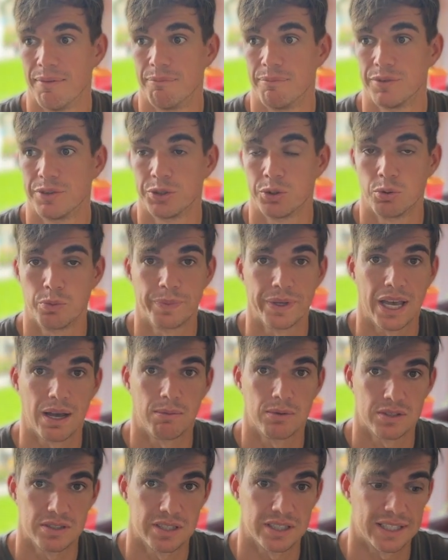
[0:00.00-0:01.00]
you'll be
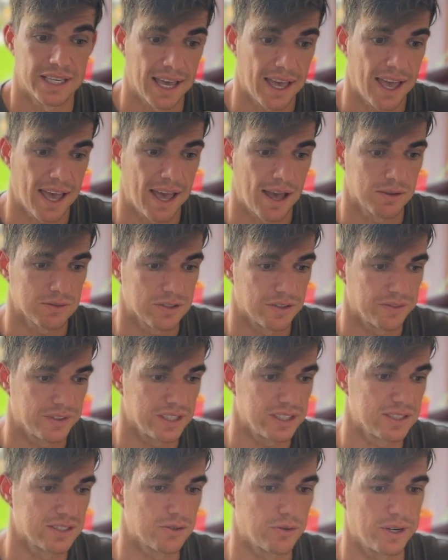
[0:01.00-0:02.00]
able to get out of
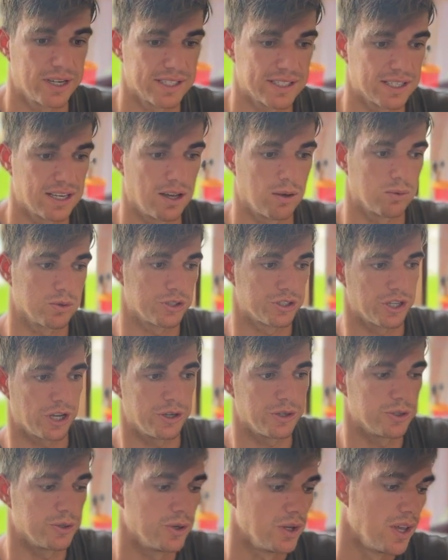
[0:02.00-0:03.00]
these trades, and I will show
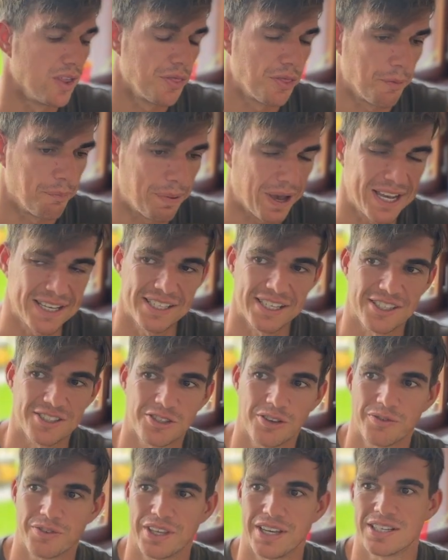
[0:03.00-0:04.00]
you the basics
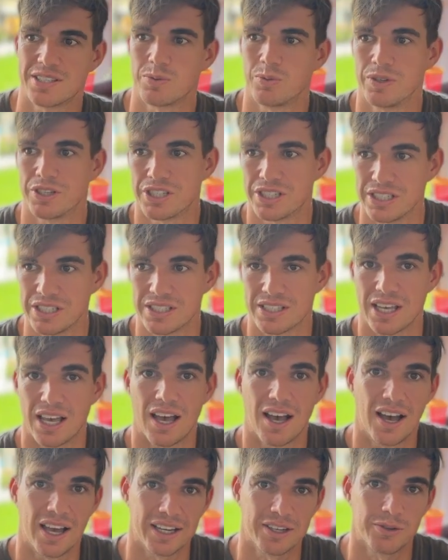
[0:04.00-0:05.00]
of this, which is
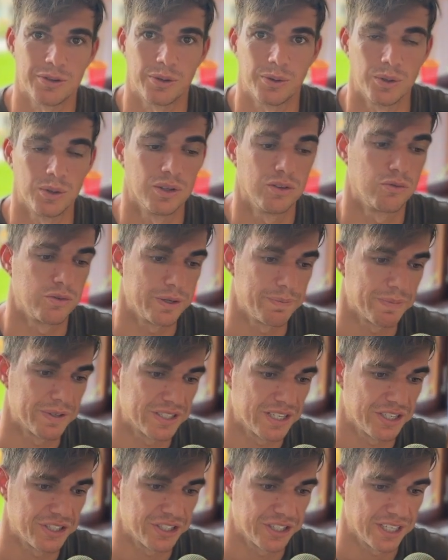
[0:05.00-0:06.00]
I call
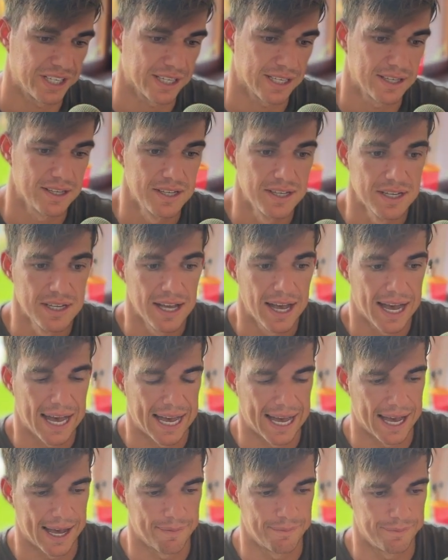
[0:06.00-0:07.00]
repositioning,
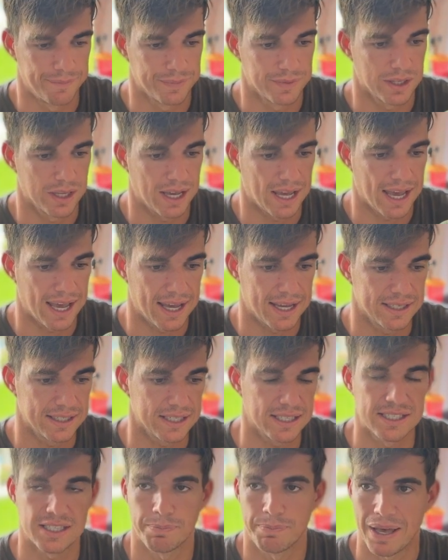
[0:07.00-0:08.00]
and
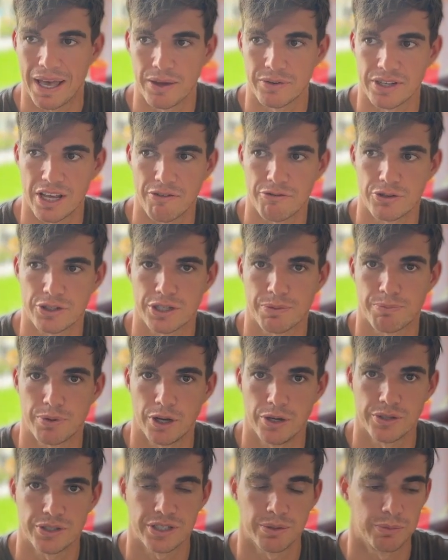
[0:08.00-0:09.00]
it's a pound average
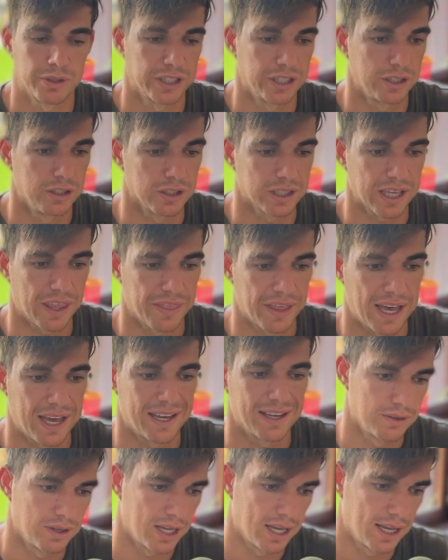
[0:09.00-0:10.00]
approach, and we're going to look at
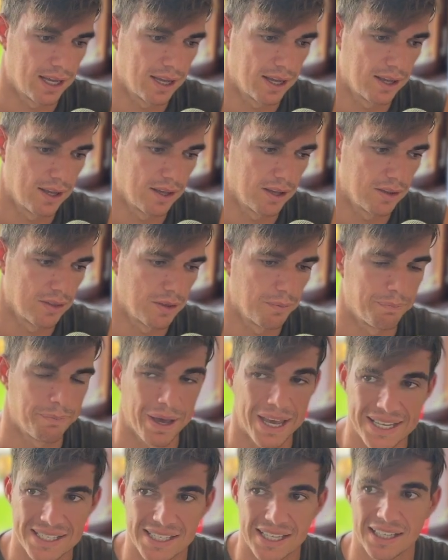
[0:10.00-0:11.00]
that the
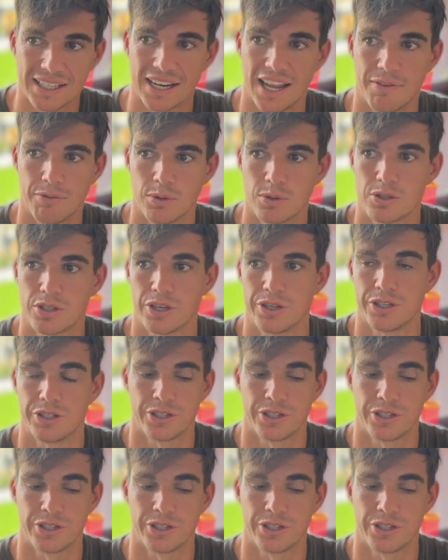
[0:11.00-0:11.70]
basic level. So